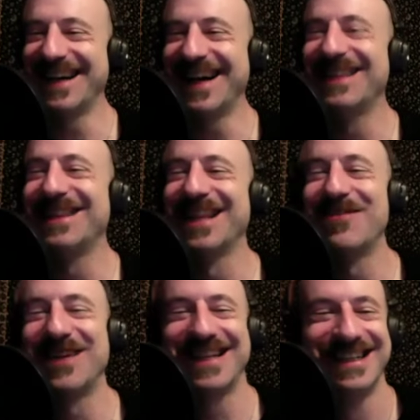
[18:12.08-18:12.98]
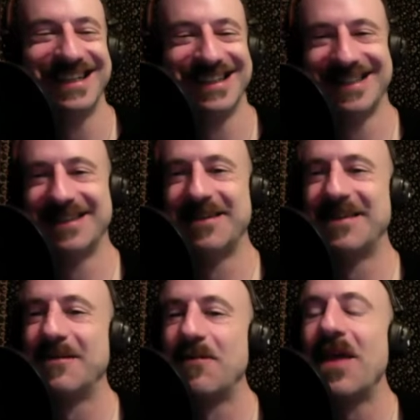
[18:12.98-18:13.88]
i love it
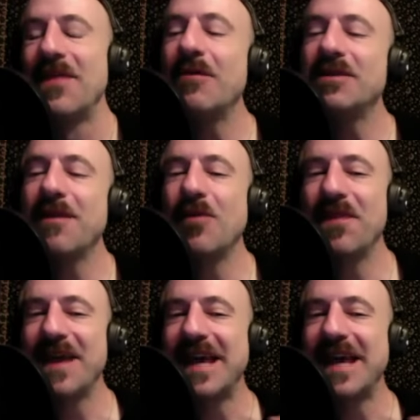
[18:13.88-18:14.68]
that was my one thing.